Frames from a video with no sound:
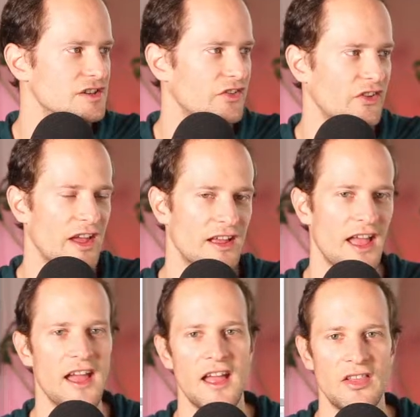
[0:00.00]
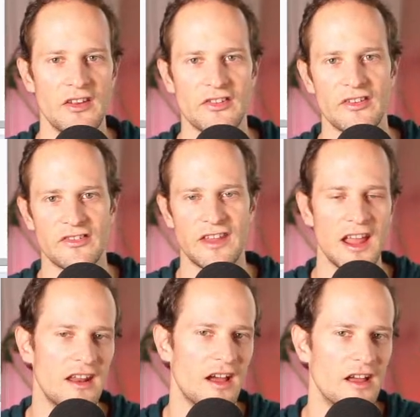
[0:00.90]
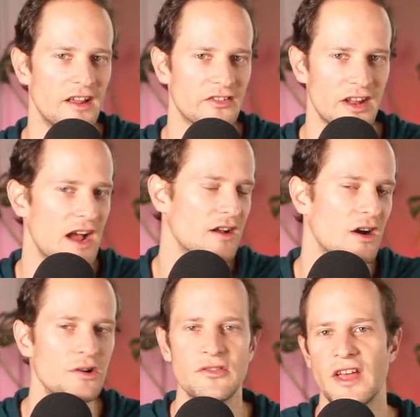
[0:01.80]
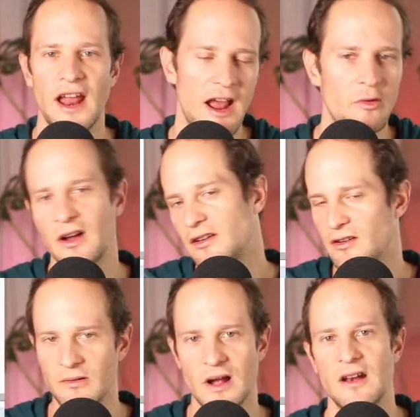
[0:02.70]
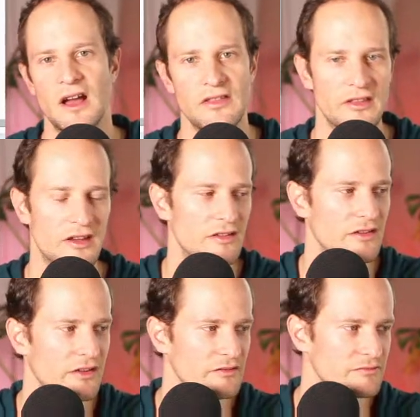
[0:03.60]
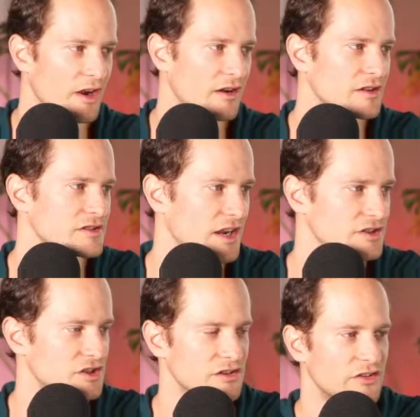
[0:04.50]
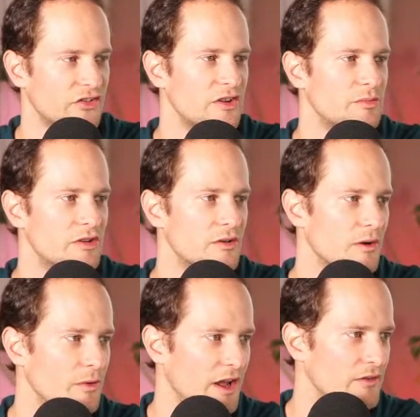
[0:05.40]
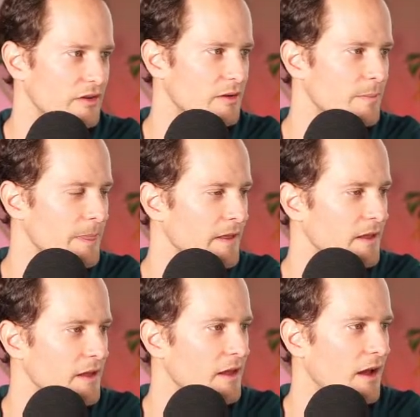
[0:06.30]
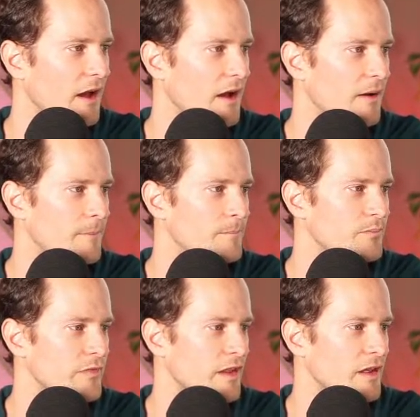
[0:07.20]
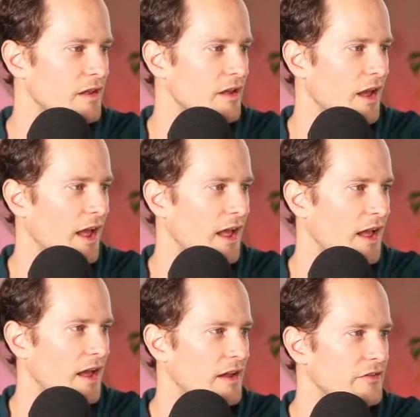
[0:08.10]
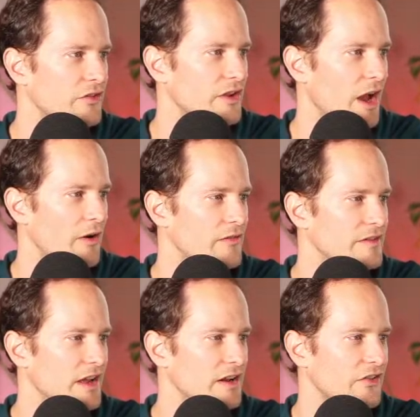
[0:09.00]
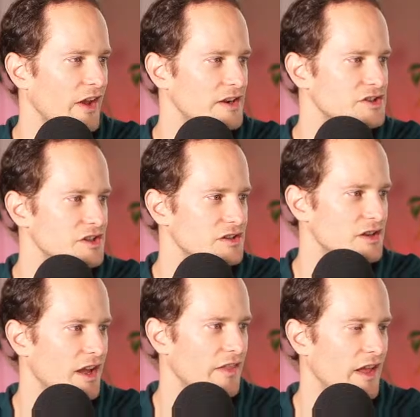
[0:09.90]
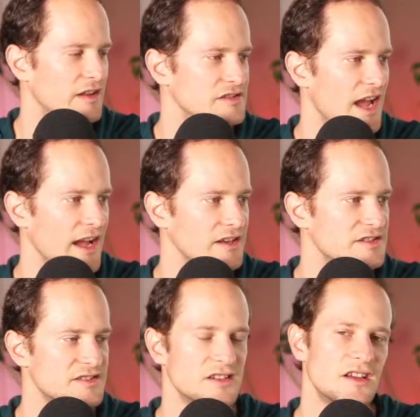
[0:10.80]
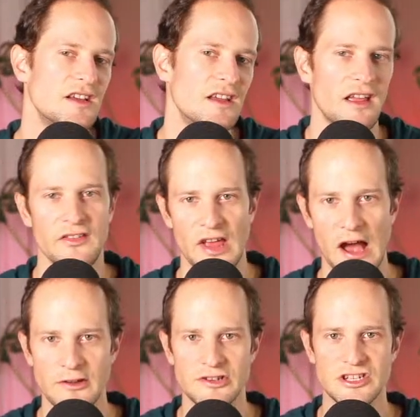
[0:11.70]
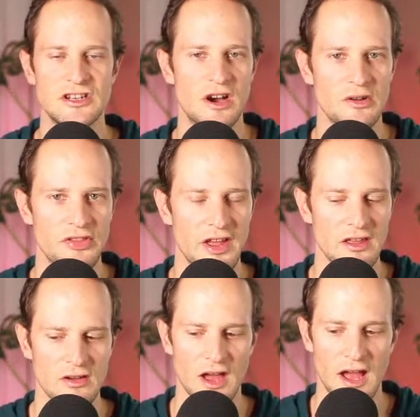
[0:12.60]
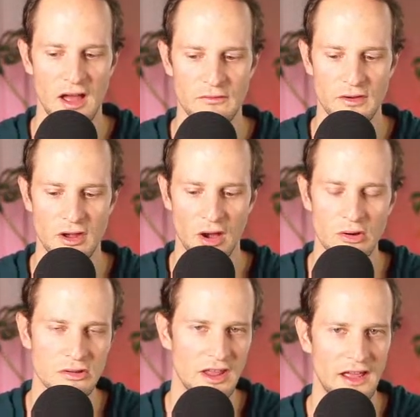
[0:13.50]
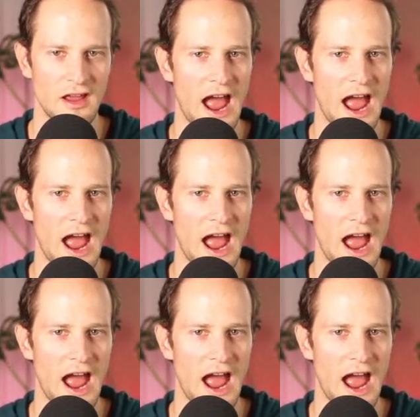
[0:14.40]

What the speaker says: is saying, hey, this is data. It's not code that I want you to run on the architecture, the CPU or whatever. And so yeah, we have a data section, and then text is how you denote that you have code that you're